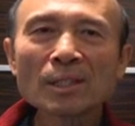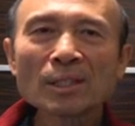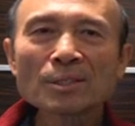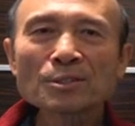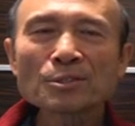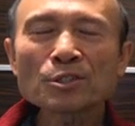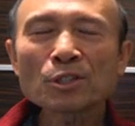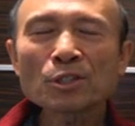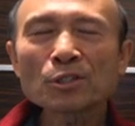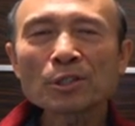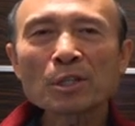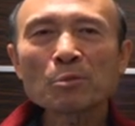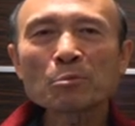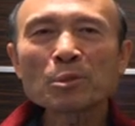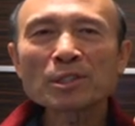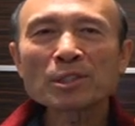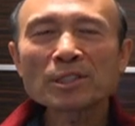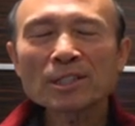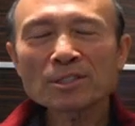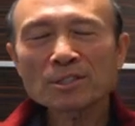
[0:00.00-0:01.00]
So if
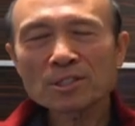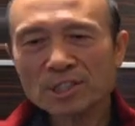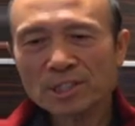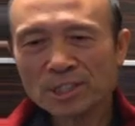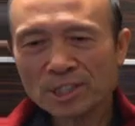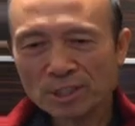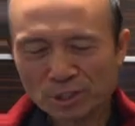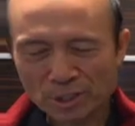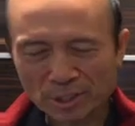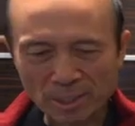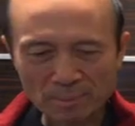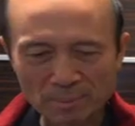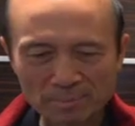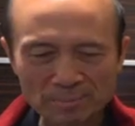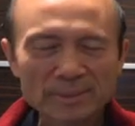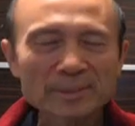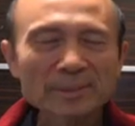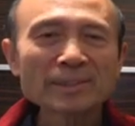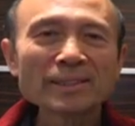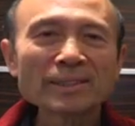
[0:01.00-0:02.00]
we just teach them,
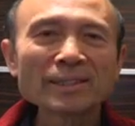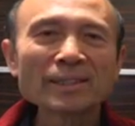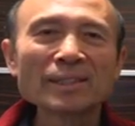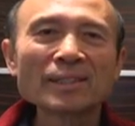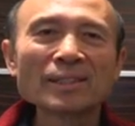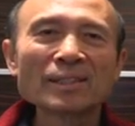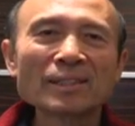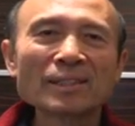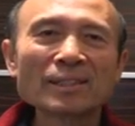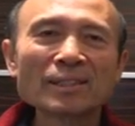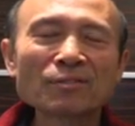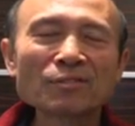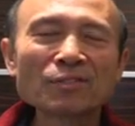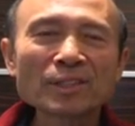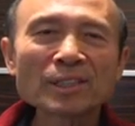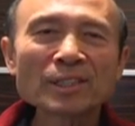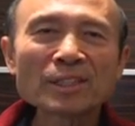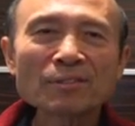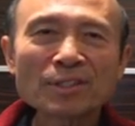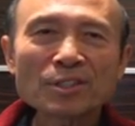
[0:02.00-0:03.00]

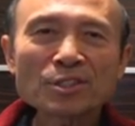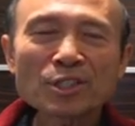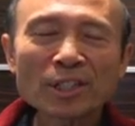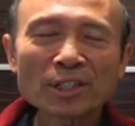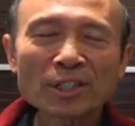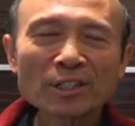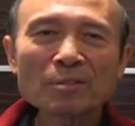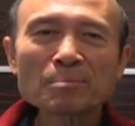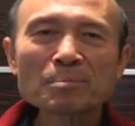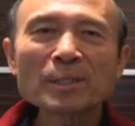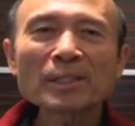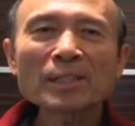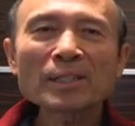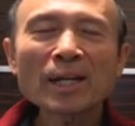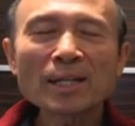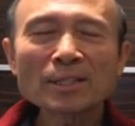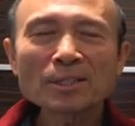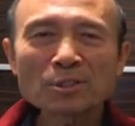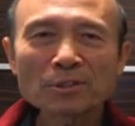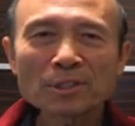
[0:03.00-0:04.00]
forgive each other, be
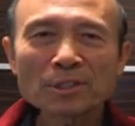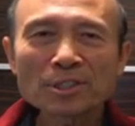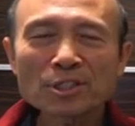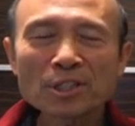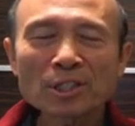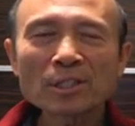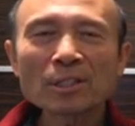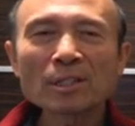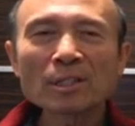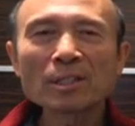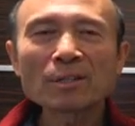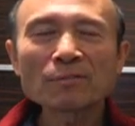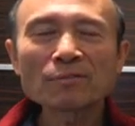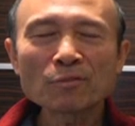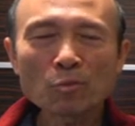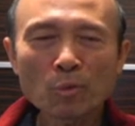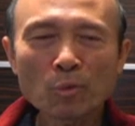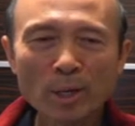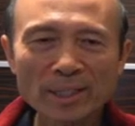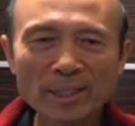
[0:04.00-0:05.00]
kind to each other, love
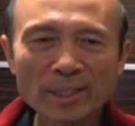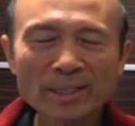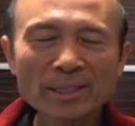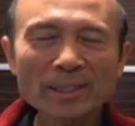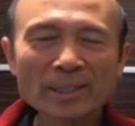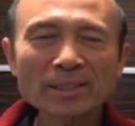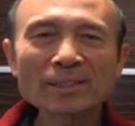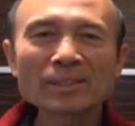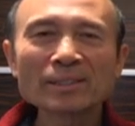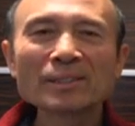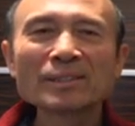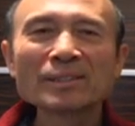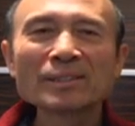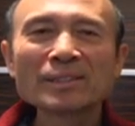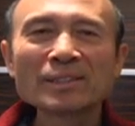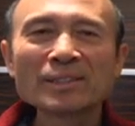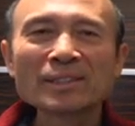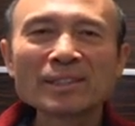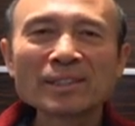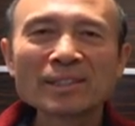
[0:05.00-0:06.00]
one another,
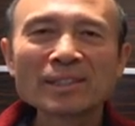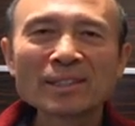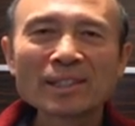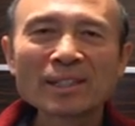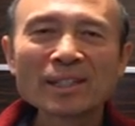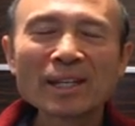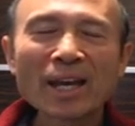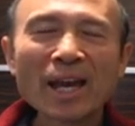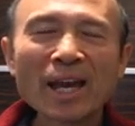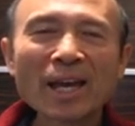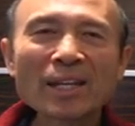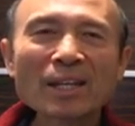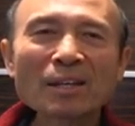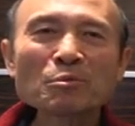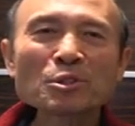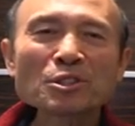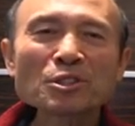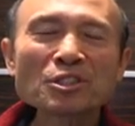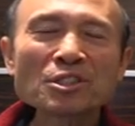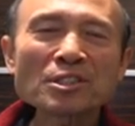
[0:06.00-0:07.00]
and then
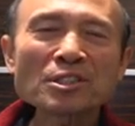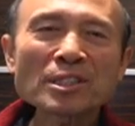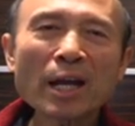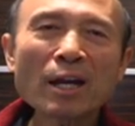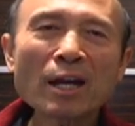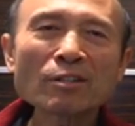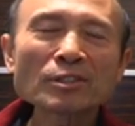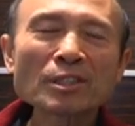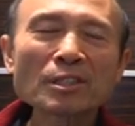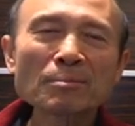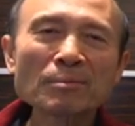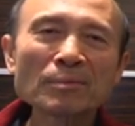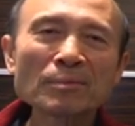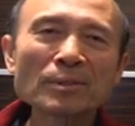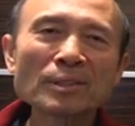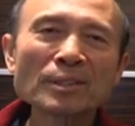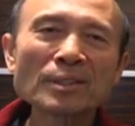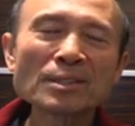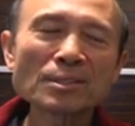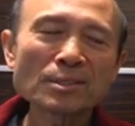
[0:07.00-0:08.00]
we just tell them
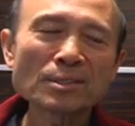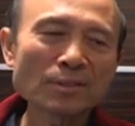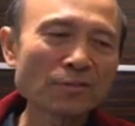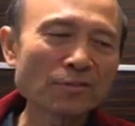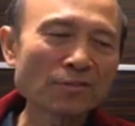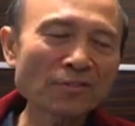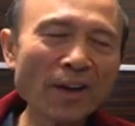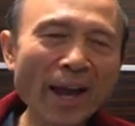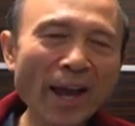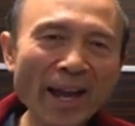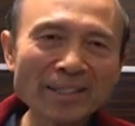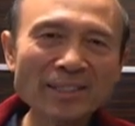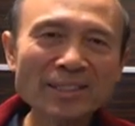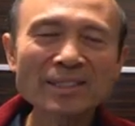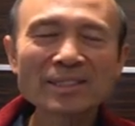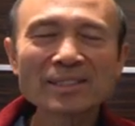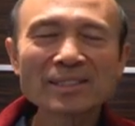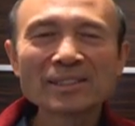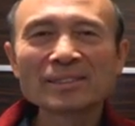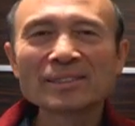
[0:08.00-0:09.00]
these
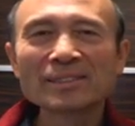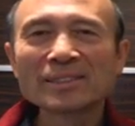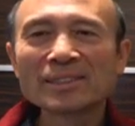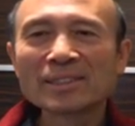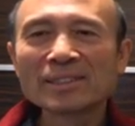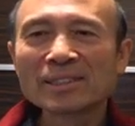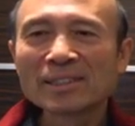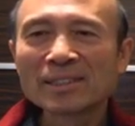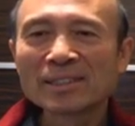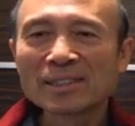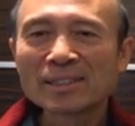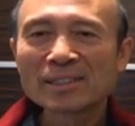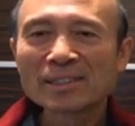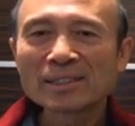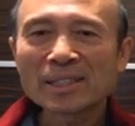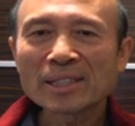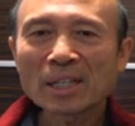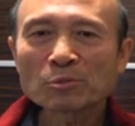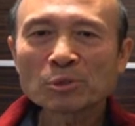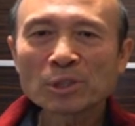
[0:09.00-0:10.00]
facts,
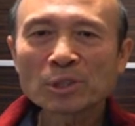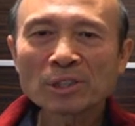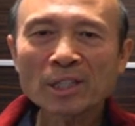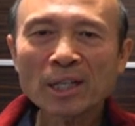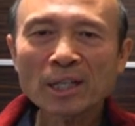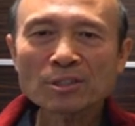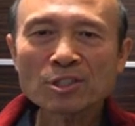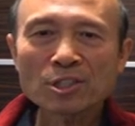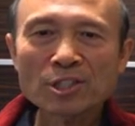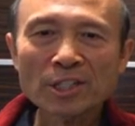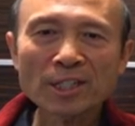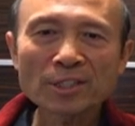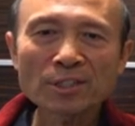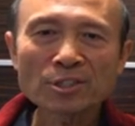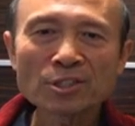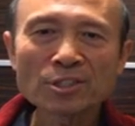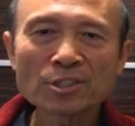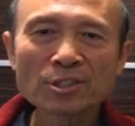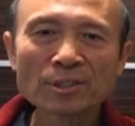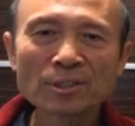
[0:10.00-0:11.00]
they will not
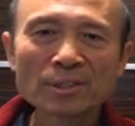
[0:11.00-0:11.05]
change